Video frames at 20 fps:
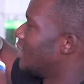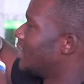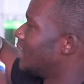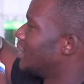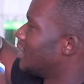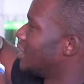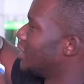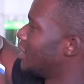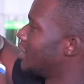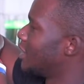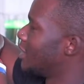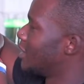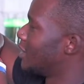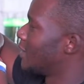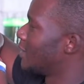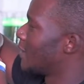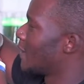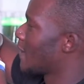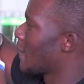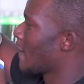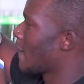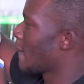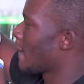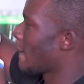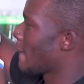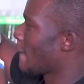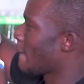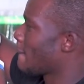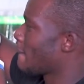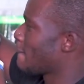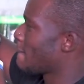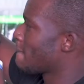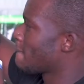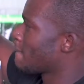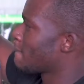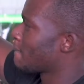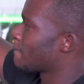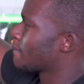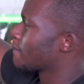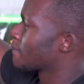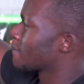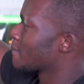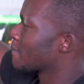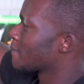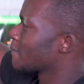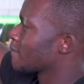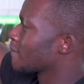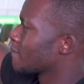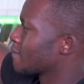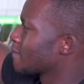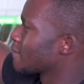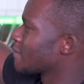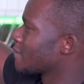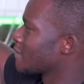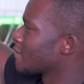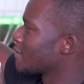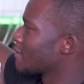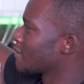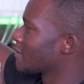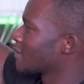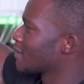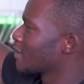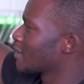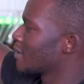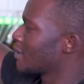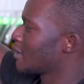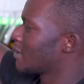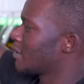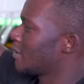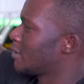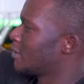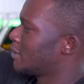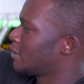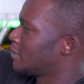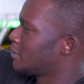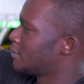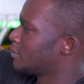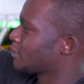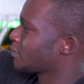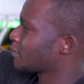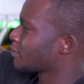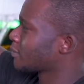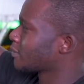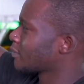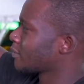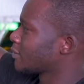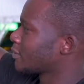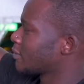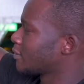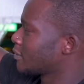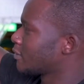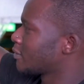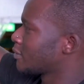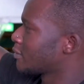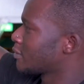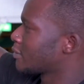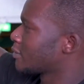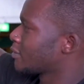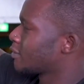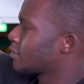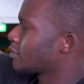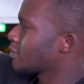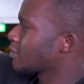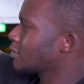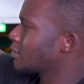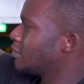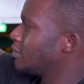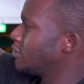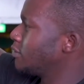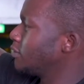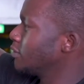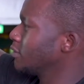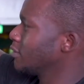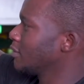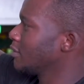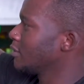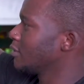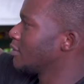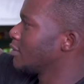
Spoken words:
(silent)